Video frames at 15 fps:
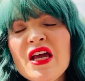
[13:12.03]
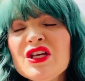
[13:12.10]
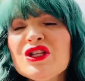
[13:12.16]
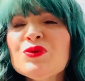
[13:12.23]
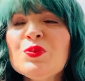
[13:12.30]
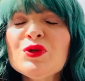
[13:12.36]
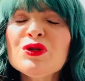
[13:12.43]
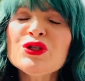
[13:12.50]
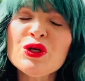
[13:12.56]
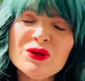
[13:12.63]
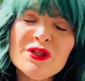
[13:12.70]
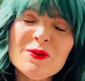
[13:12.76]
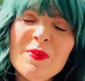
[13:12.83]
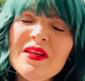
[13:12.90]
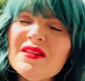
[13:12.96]
So, so
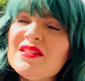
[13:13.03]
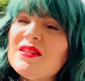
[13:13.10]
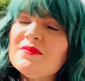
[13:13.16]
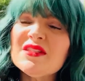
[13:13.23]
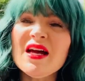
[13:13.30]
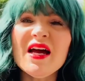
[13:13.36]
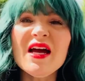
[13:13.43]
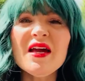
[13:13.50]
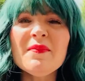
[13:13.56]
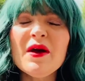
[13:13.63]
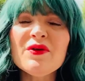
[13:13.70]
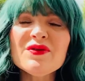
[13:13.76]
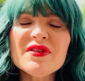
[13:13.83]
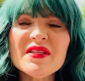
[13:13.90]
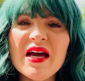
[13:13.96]
spend some time
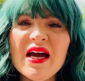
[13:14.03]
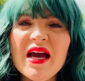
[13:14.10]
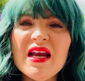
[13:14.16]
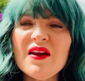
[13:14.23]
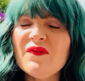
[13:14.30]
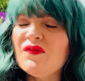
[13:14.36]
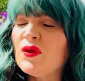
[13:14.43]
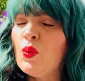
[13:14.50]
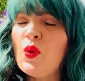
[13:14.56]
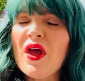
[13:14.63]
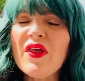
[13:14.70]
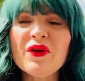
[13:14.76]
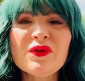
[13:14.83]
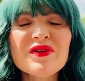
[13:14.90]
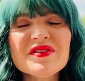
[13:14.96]
outside if the
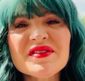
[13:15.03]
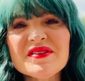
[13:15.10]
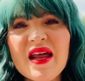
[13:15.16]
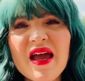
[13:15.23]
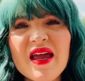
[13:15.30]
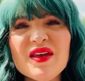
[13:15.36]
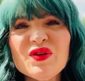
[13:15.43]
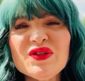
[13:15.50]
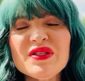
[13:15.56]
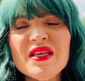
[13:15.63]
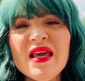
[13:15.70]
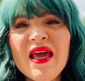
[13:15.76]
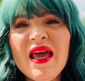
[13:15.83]
weather is nice